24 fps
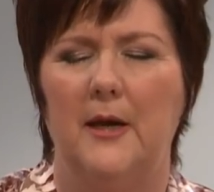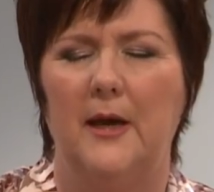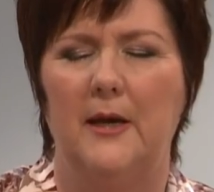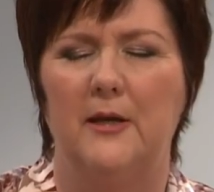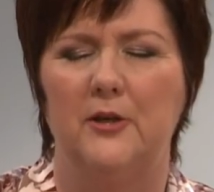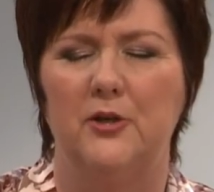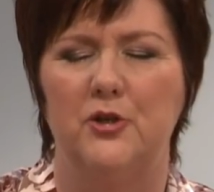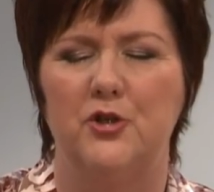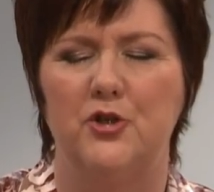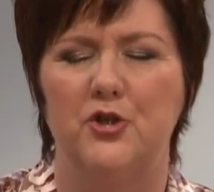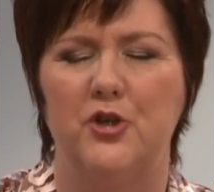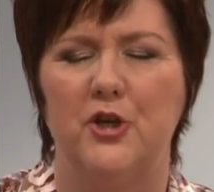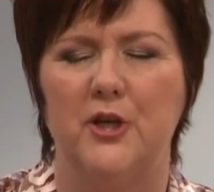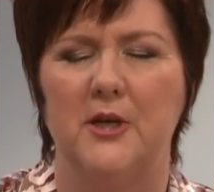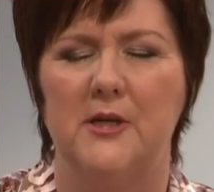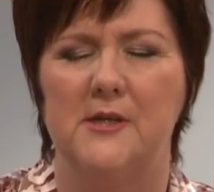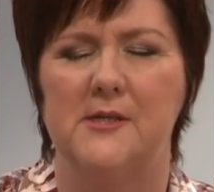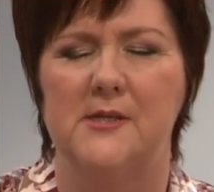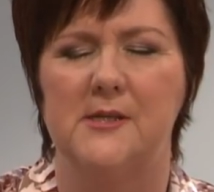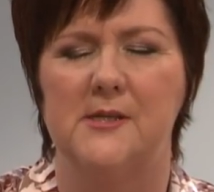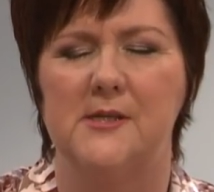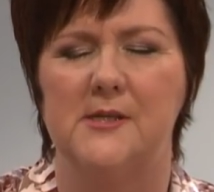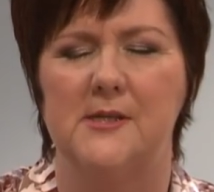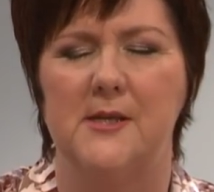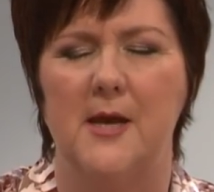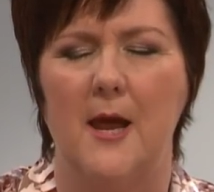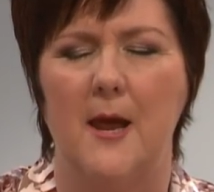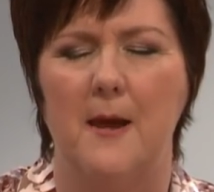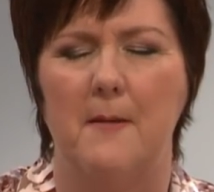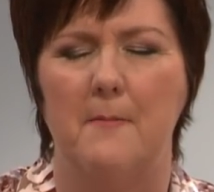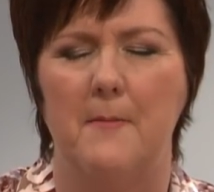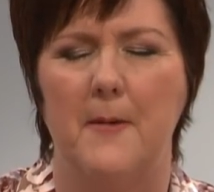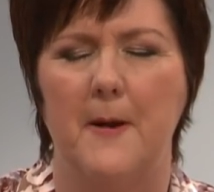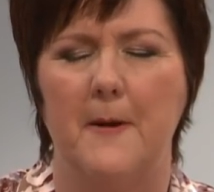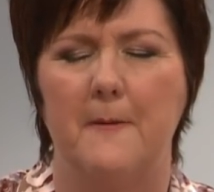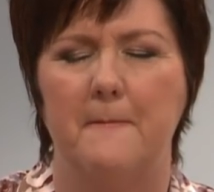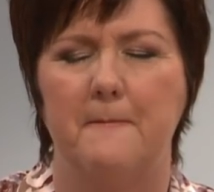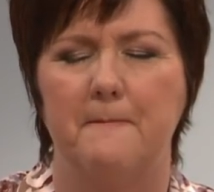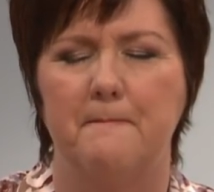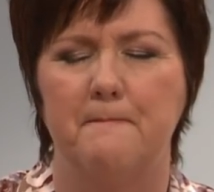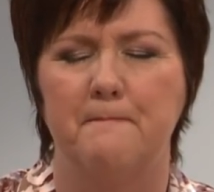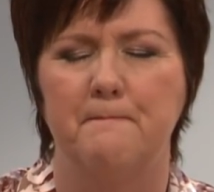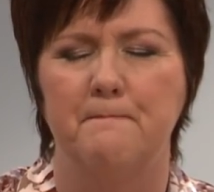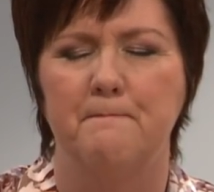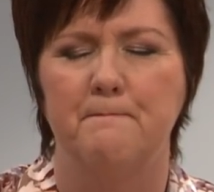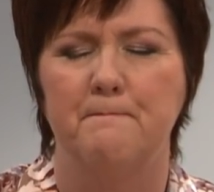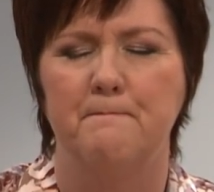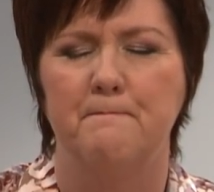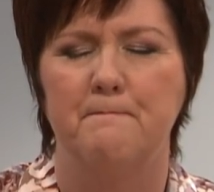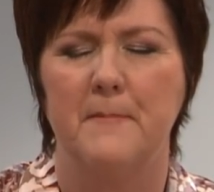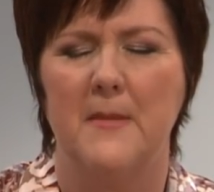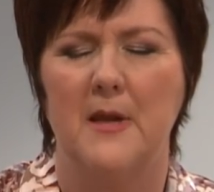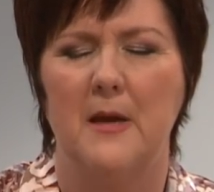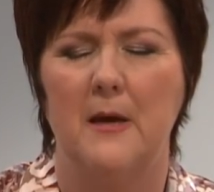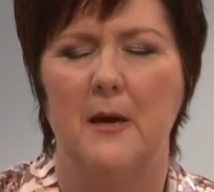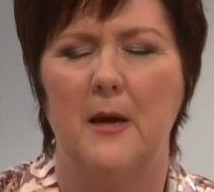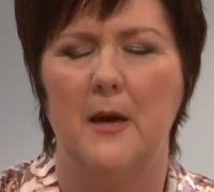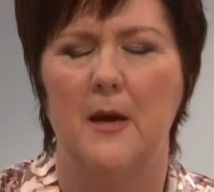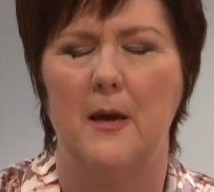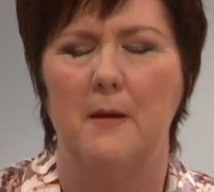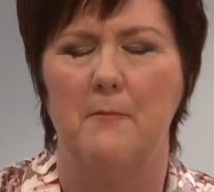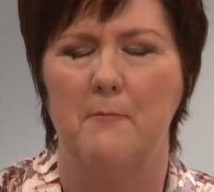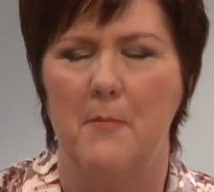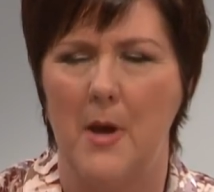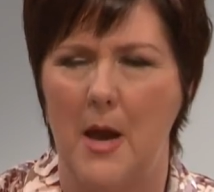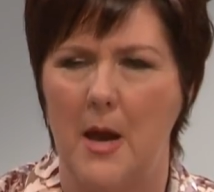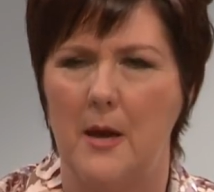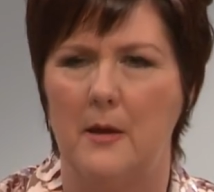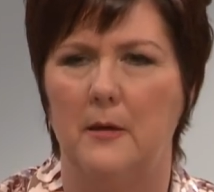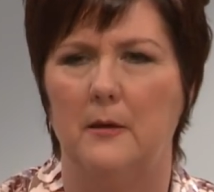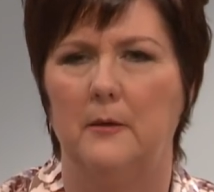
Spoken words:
In Jesus' name. Amen.